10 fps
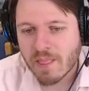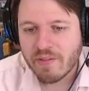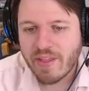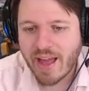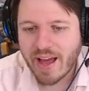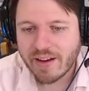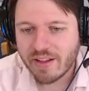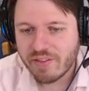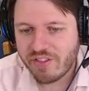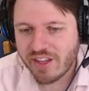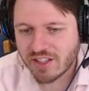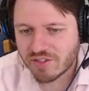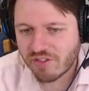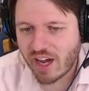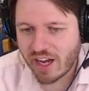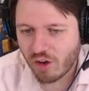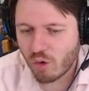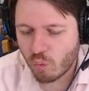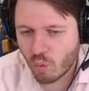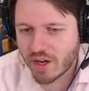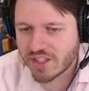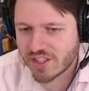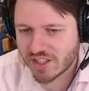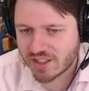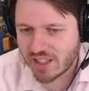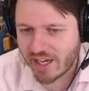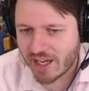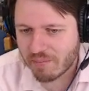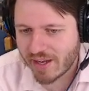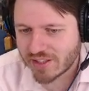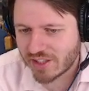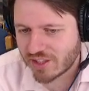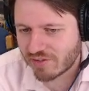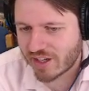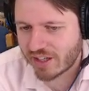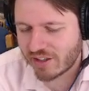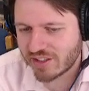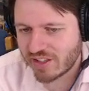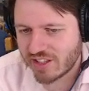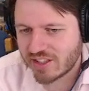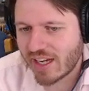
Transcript: that this file was the same as this file. This